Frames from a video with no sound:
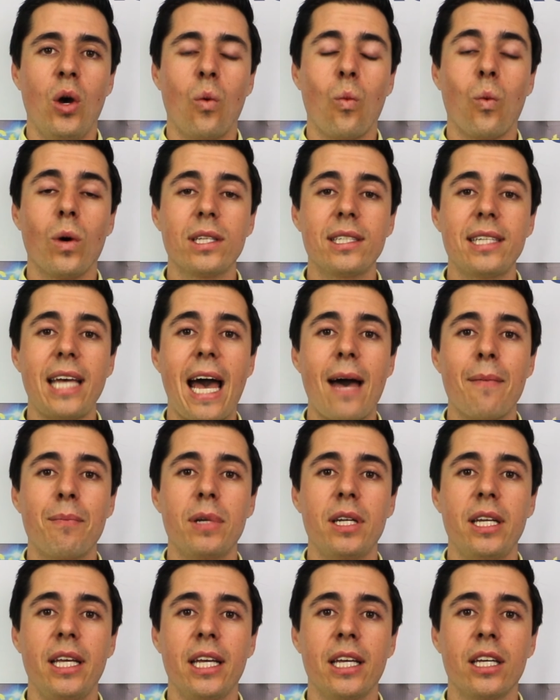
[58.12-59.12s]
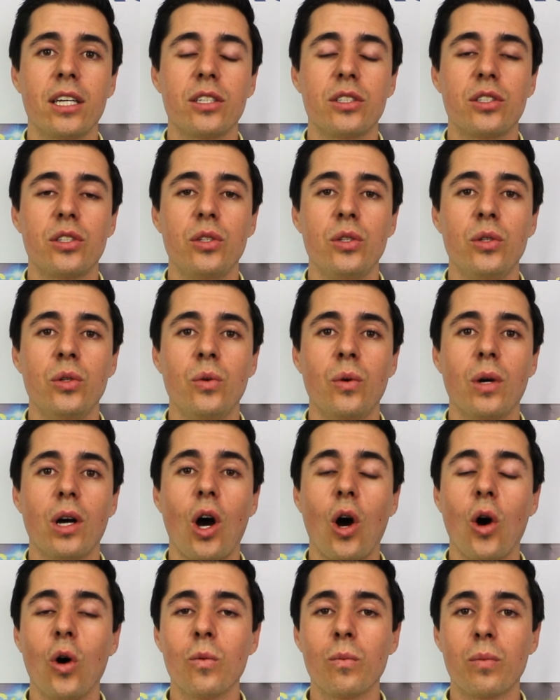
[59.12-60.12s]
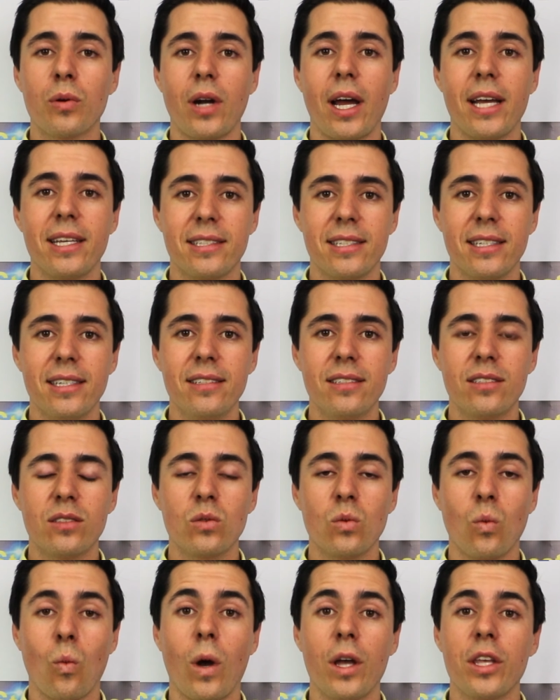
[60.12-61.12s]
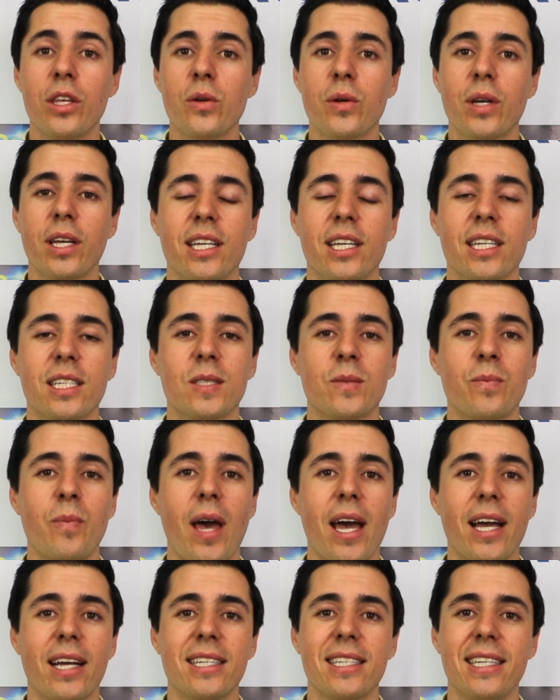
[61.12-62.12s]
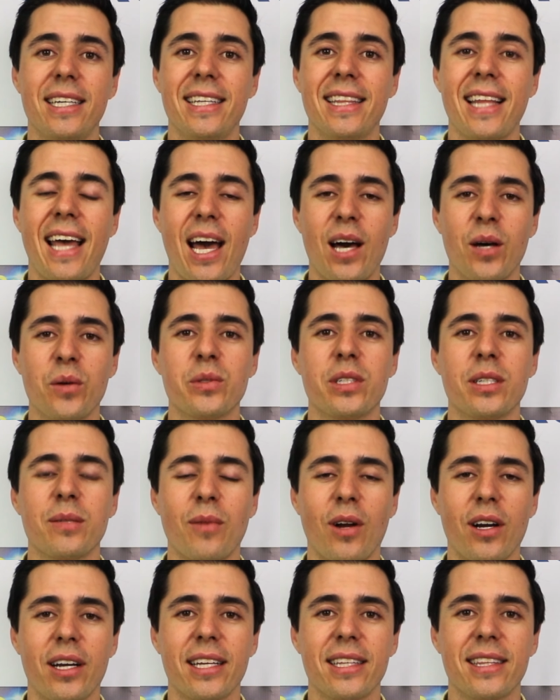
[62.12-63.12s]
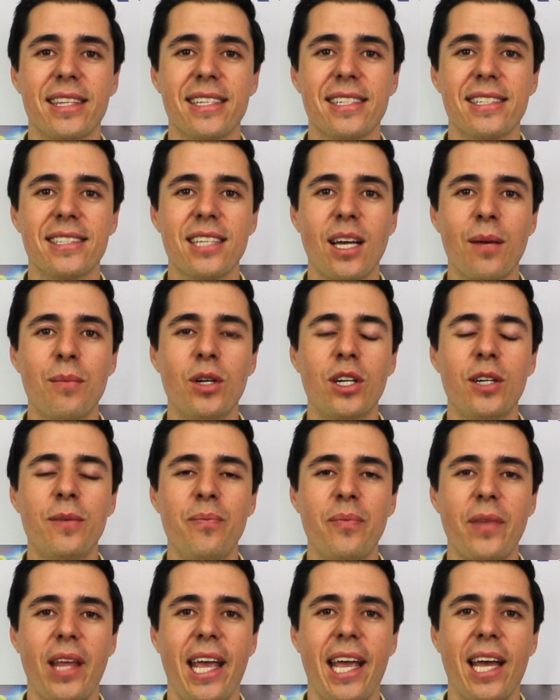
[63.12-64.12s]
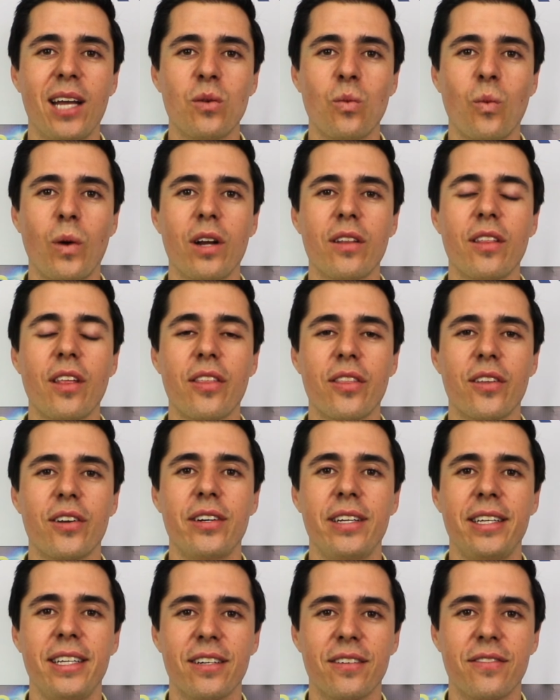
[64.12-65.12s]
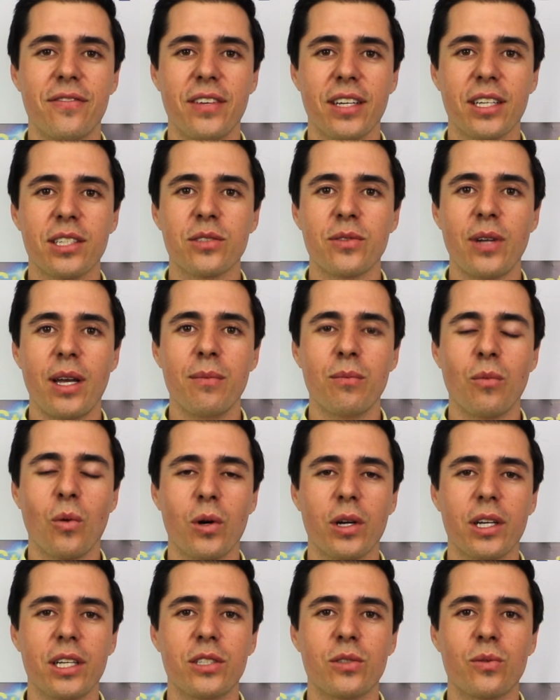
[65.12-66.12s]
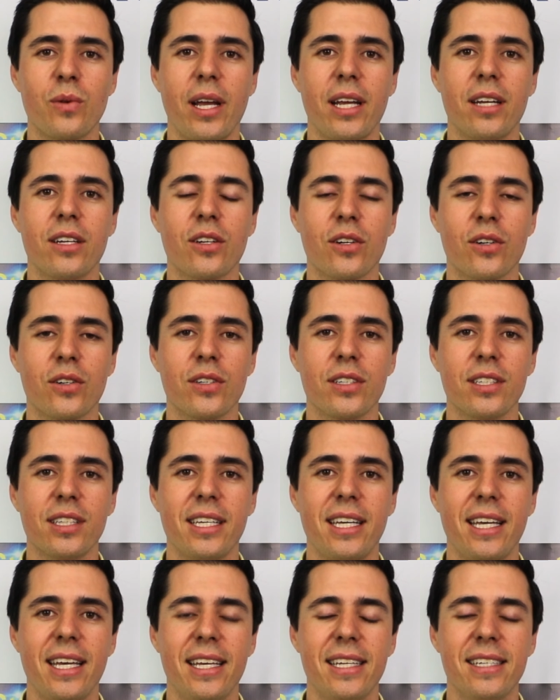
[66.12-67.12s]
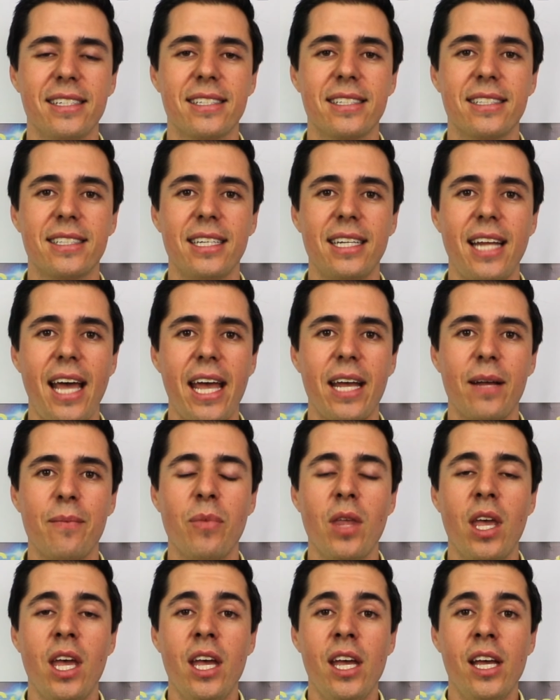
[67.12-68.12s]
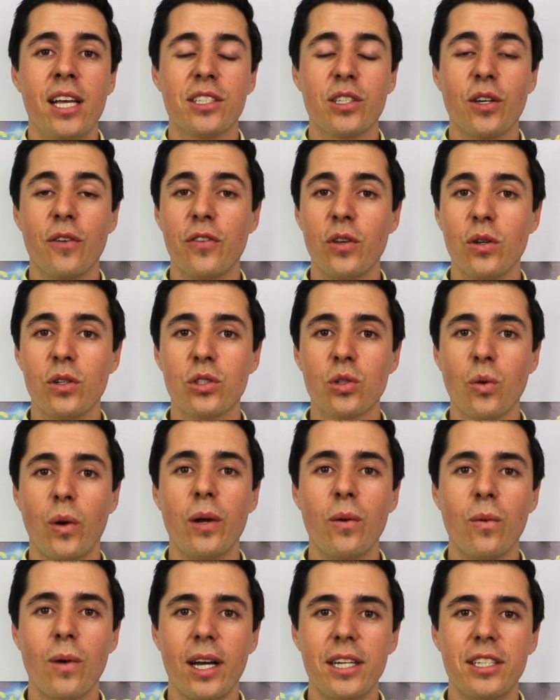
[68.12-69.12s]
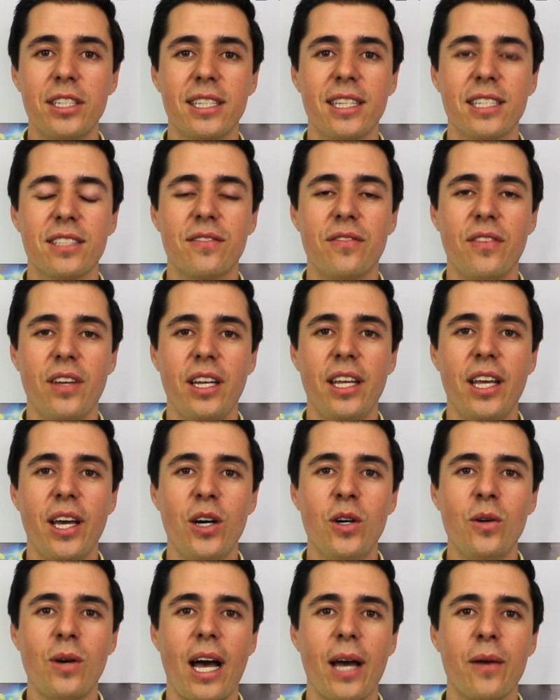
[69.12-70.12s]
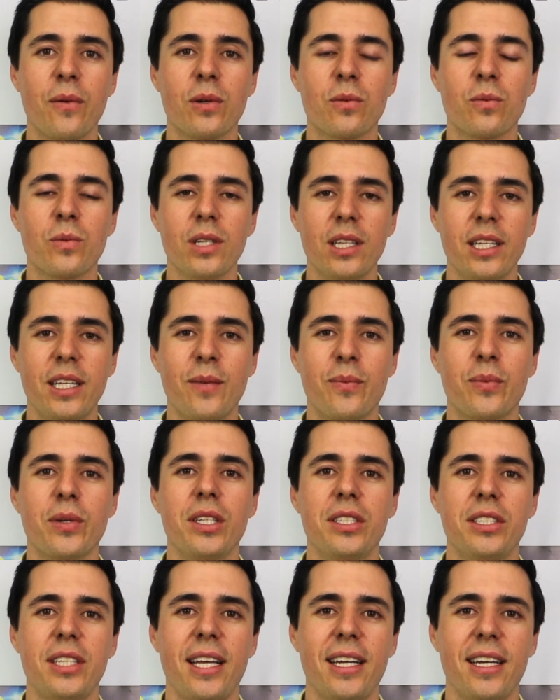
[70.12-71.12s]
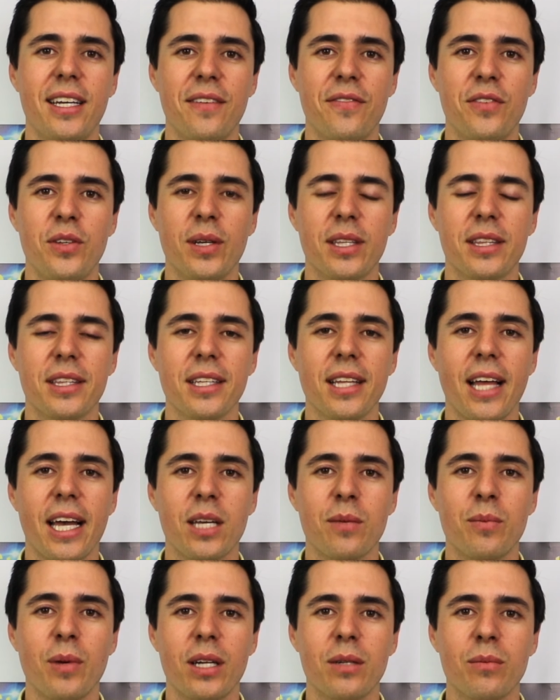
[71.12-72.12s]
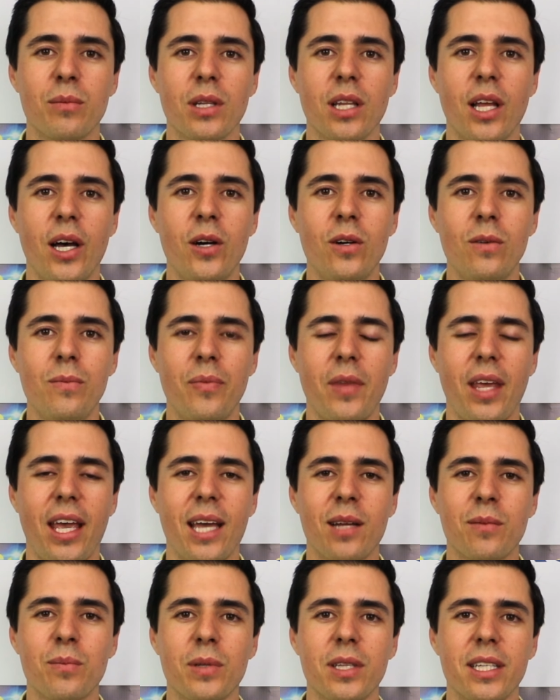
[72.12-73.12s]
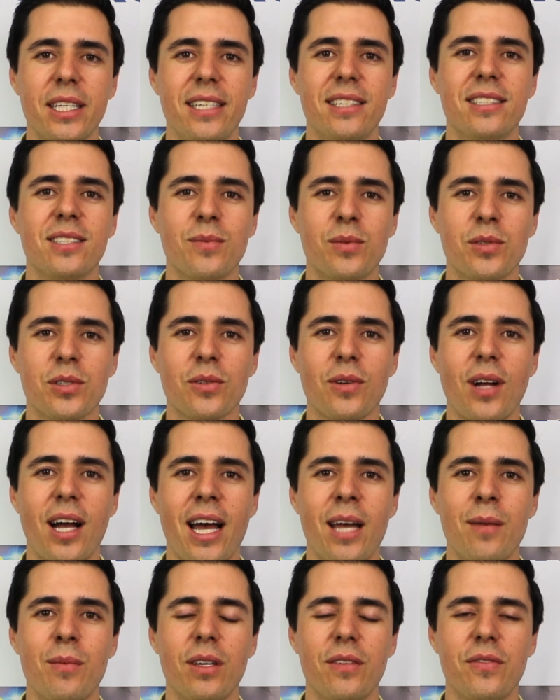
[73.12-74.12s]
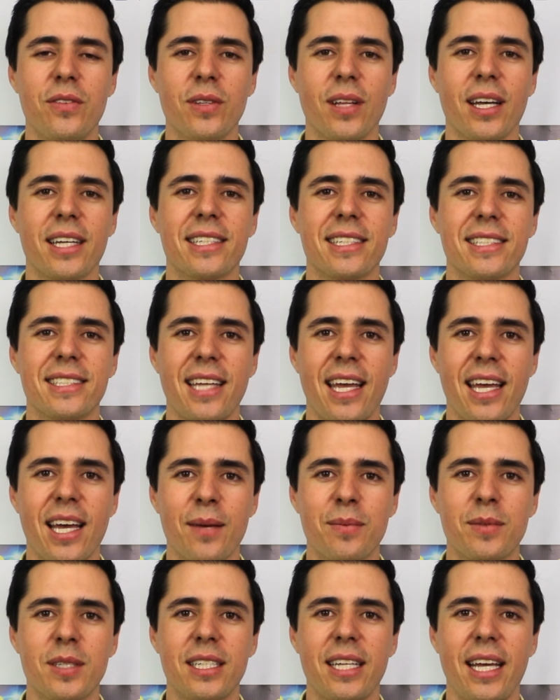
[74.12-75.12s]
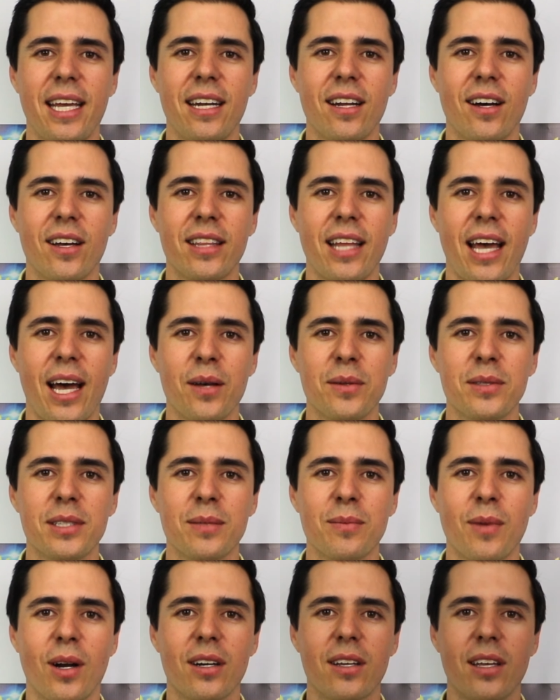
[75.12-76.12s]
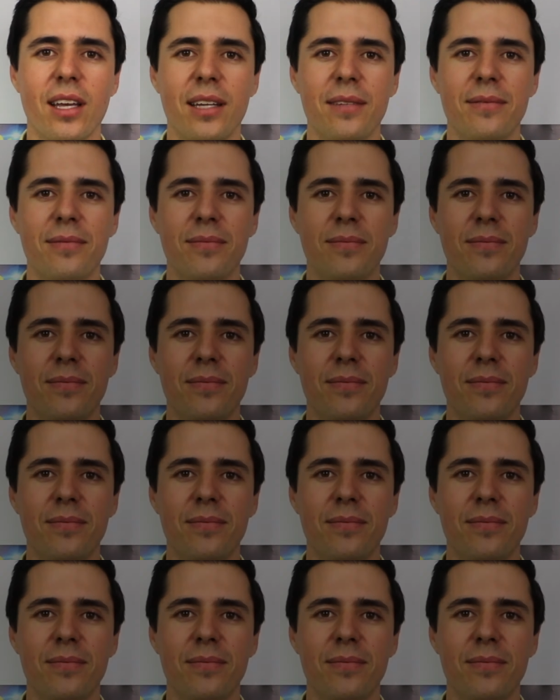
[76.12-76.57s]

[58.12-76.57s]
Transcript: what's happening to home prices, what you expect in the housing market this summer, and where the 30-year fixed rate mortgage rate currently is today. So if you enjoy watching this video, I would really appreciate it if you hit the like button below, and please subscribe if you like to stay up to date on the housing market.